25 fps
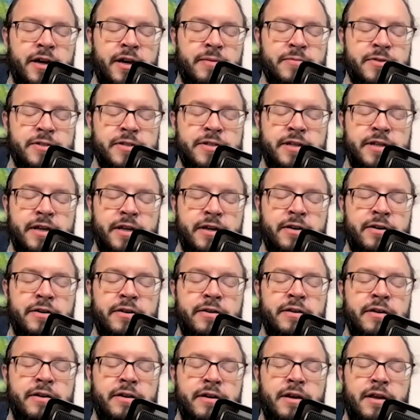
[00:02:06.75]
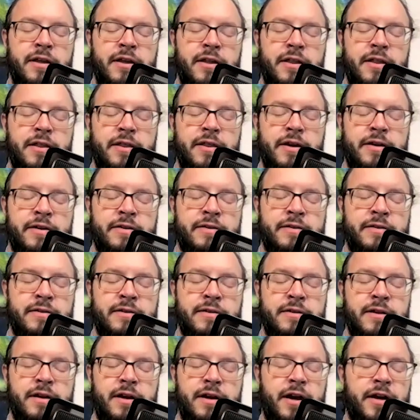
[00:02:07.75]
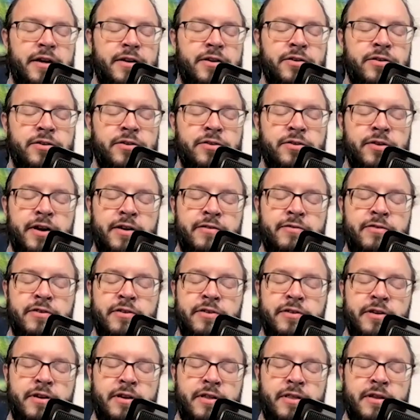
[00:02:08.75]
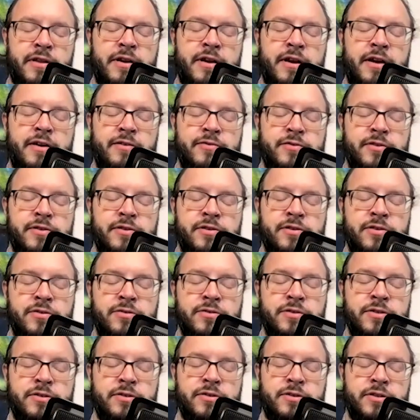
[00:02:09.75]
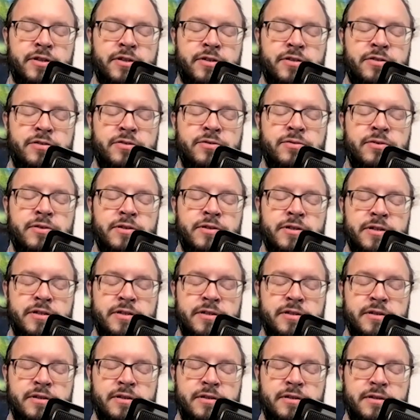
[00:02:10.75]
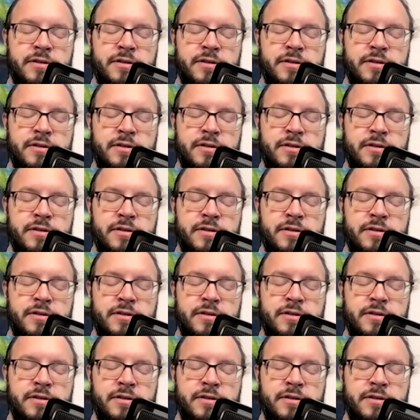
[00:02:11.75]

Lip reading: I'm scared that I don't know everything that I have to know in order to do this.